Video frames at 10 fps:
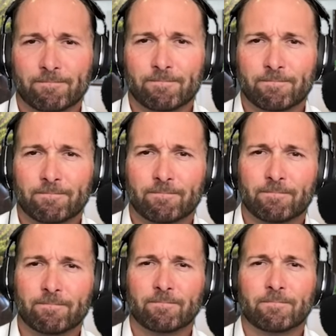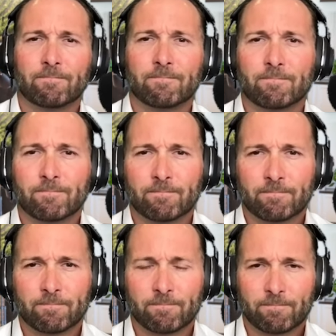
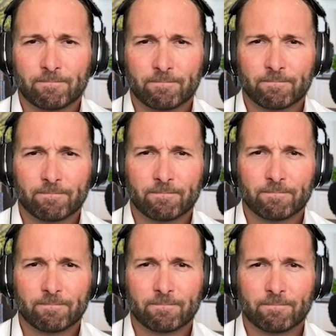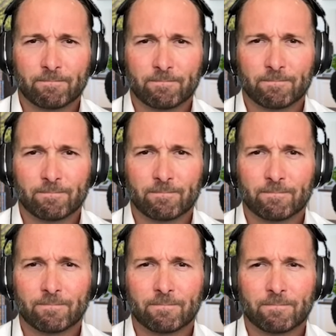
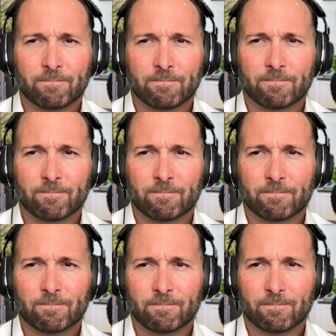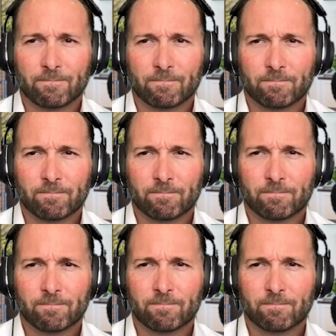
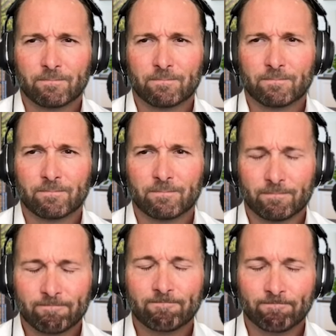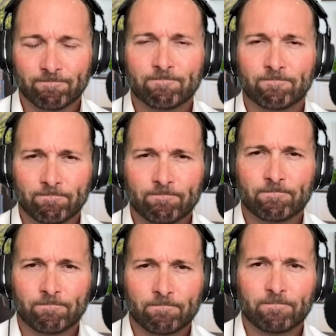
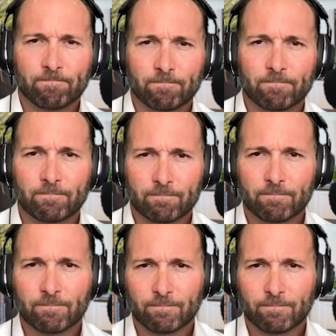[no speech]